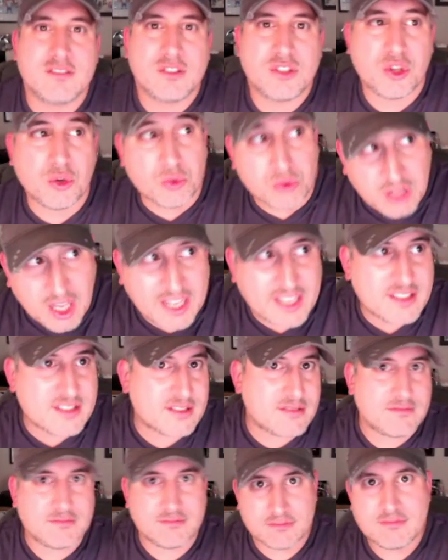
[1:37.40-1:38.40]
who
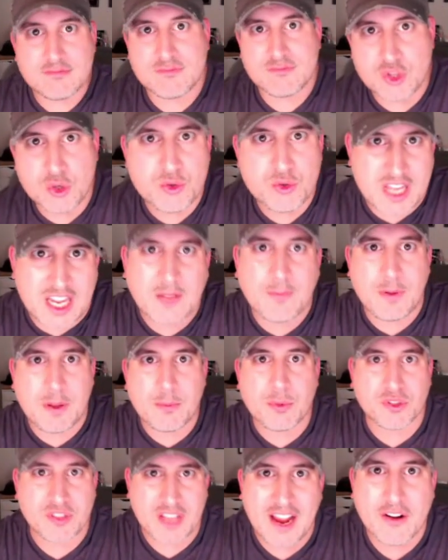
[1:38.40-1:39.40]
likes to take
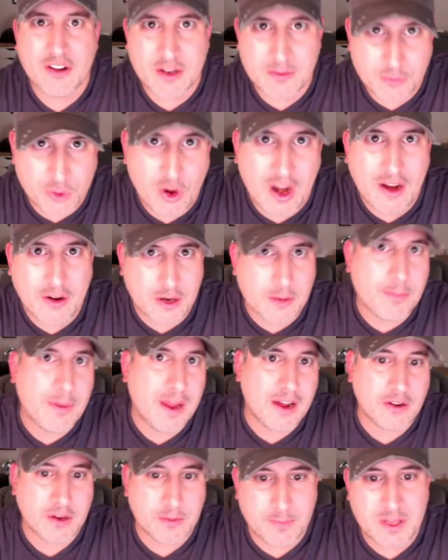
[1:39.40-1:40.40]
people down and ground and
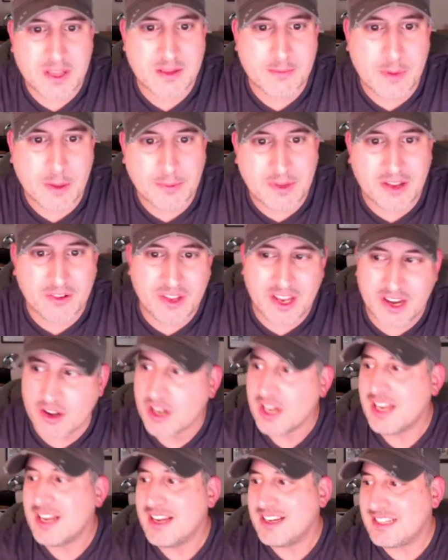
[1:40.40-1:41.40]
pound and beat them up down
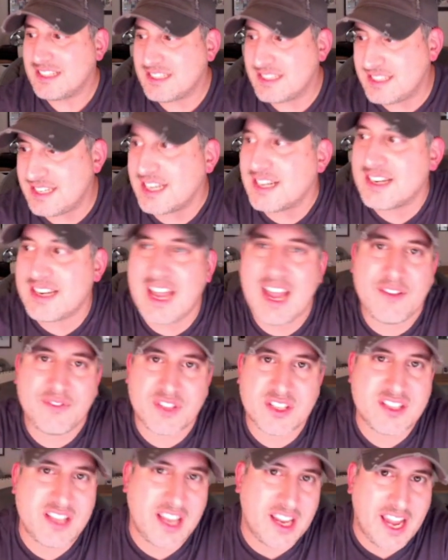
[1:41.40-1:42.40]
there, didn't have
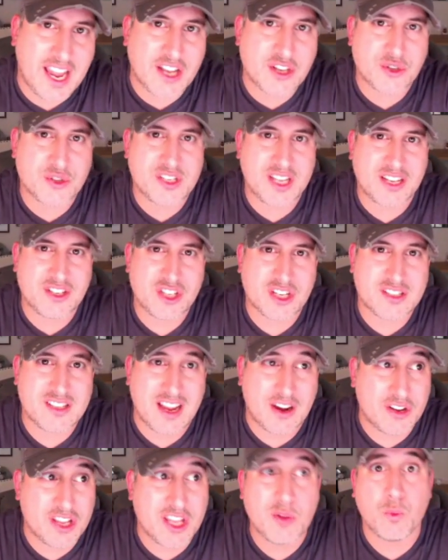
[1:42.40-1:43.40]
to take Andrew Sanchez
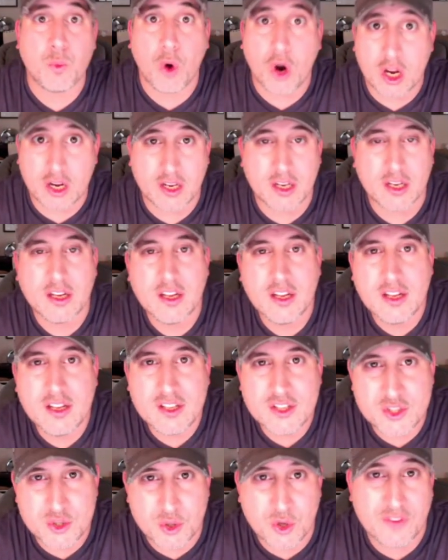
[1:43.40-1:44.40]
down. He won
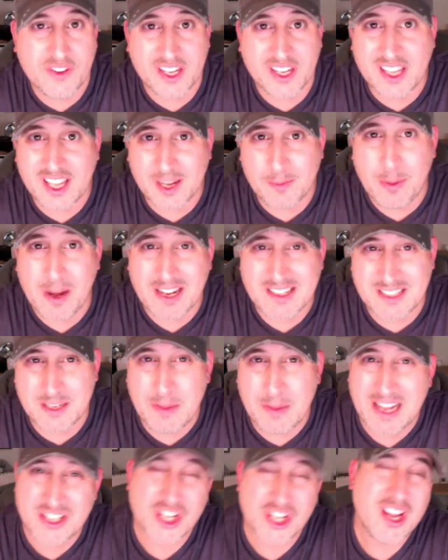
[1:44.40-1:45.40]
sort of a kickboxing
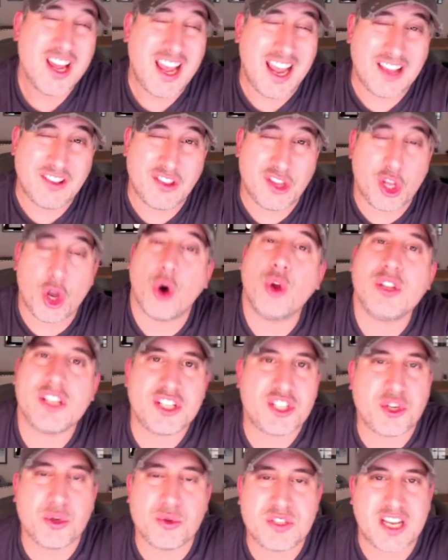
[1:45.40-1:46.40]
match. And the only
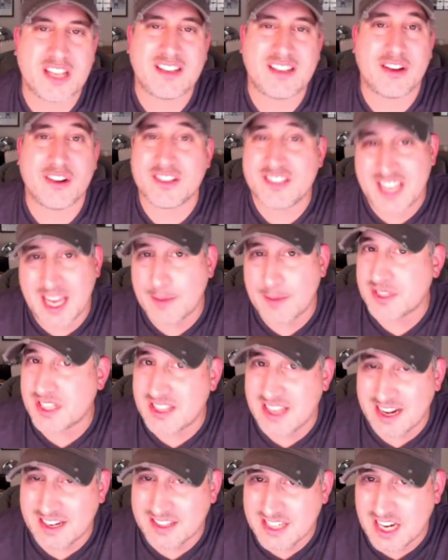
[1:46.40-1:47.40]
two takedown attempts in
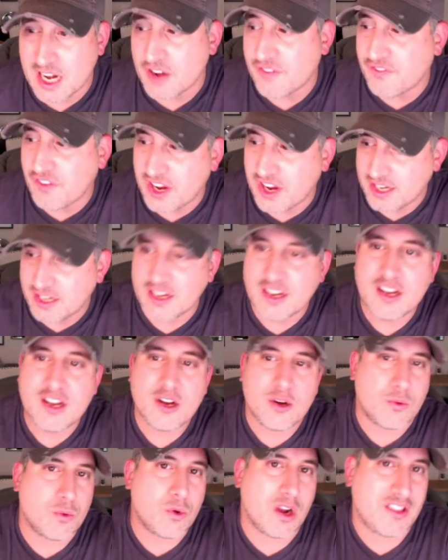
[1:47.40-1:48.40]
that entire fight
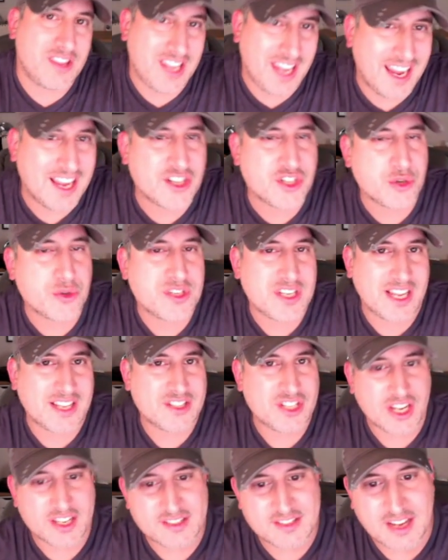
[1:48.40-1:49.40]
were on the Andrew
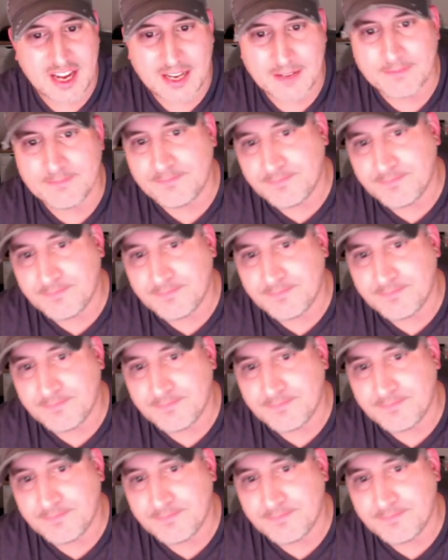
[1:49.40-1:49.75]
Sanchez side.